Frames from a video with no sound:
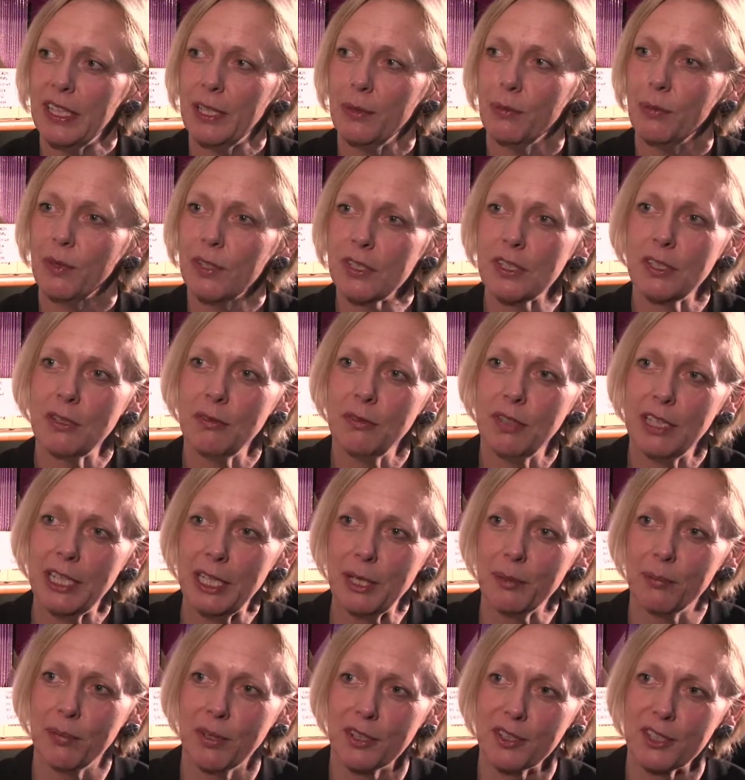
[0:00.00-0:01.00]
it wasn't really
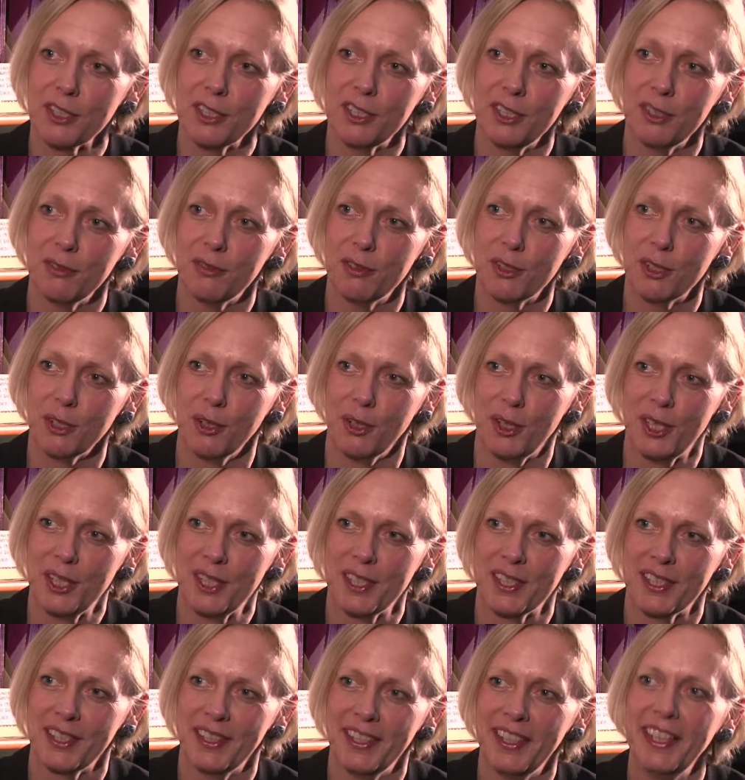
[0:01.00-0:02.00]
a positive
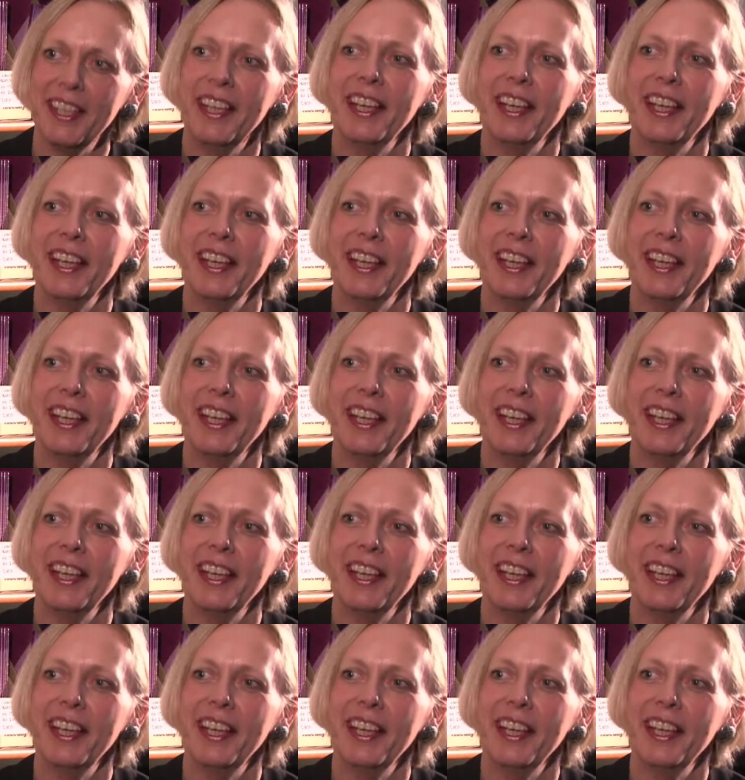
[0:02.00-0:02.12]
choice.